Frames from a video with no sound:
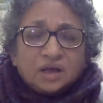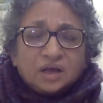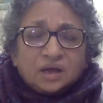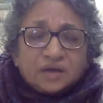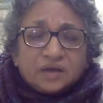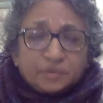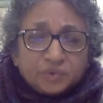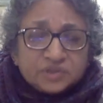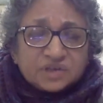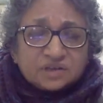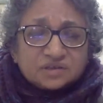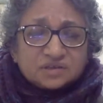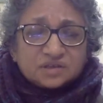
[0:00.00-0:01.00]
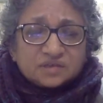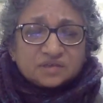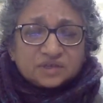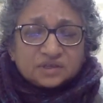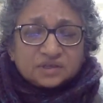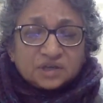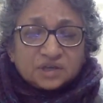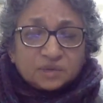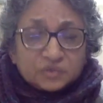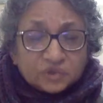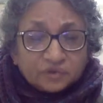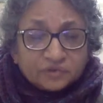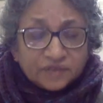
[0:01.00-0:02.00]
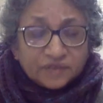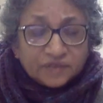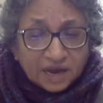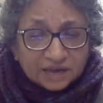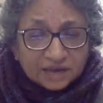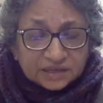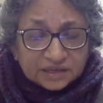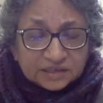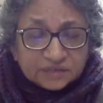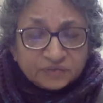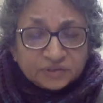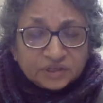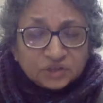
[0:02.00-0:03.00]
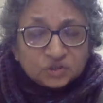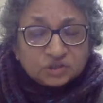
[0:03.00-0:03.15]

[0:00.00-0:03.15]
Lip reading: representatives in terms of their identification,